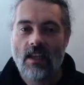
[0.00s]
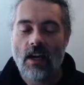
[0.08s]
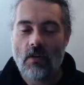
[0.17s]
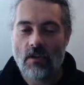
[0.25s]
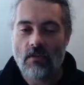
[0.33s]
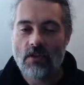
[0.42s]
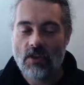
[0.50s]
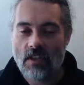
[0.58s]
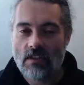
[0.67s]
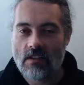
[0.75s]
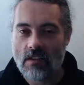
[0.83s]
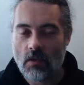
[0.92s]
I will have
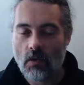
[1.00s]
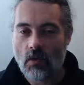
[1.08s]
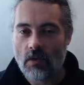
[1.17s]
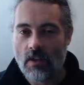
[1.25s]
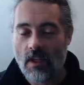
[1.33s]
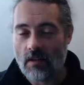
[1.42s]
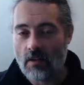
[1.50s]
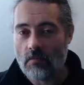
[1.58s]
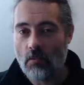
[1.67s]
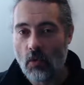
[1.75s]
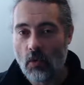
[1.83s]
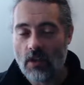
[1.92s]
changed the code and
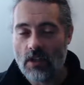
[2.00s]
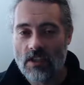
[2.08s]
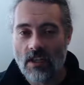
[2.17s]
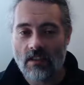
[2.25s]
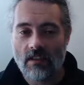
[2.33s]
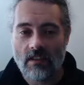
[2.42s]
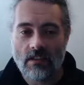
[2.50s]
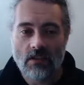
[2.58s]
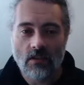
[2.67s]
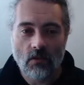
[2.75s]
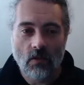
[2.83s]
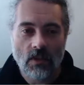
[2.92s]
I'm more certain that it's
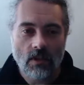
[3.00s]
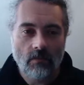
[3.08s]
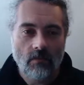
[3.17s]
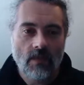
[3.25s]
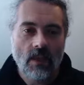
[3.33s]
going to work.